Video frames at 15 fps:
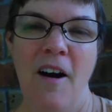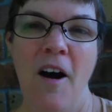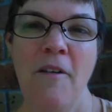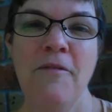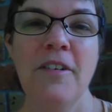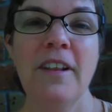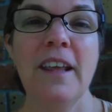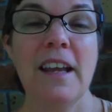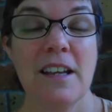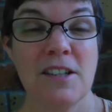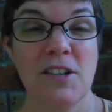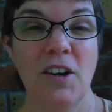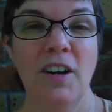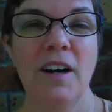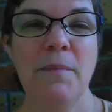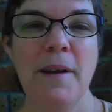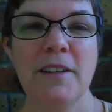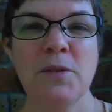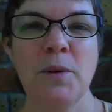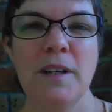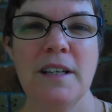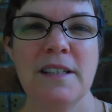I'm feeling excited about
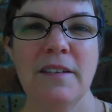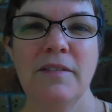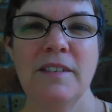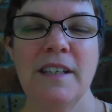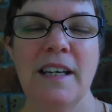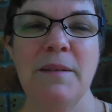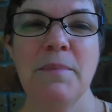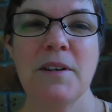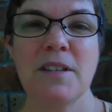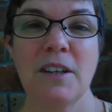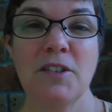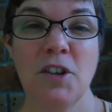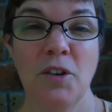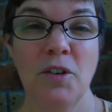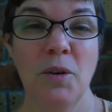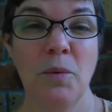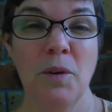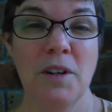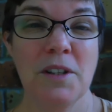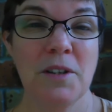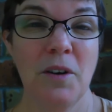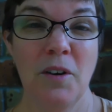2017 because I don't know
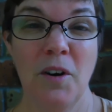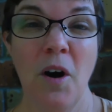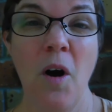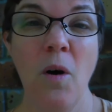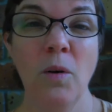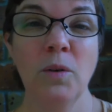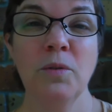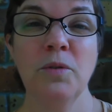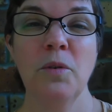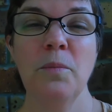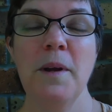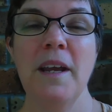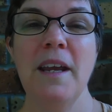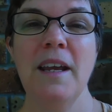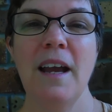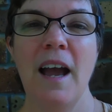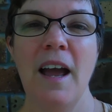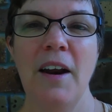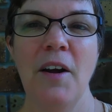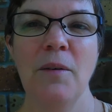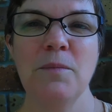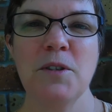what it's going to hold for me,
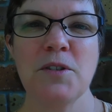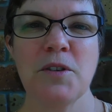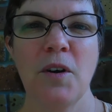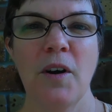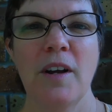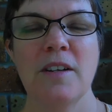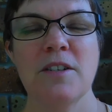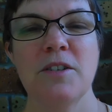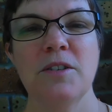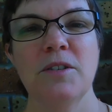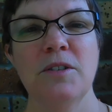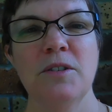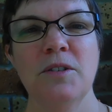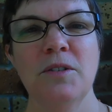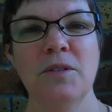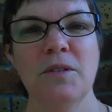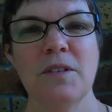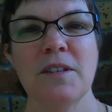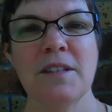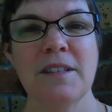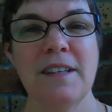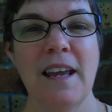and I'm just going to
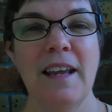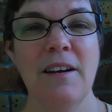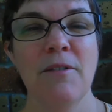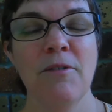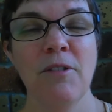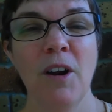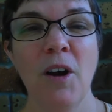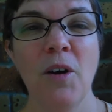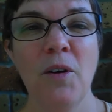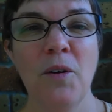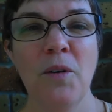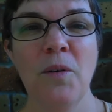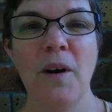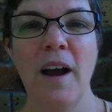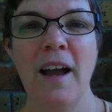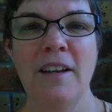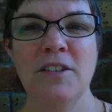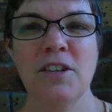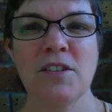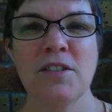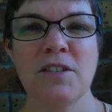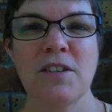stay in flow and
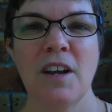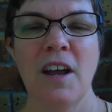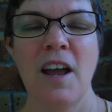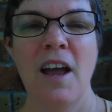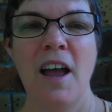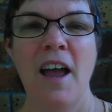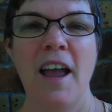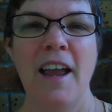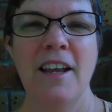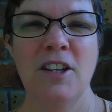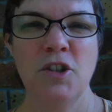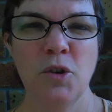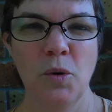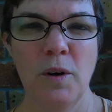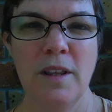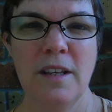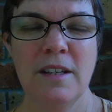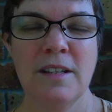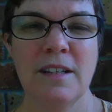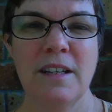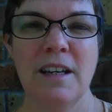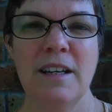just enjoy
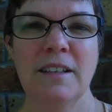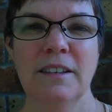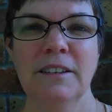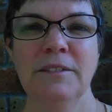this year.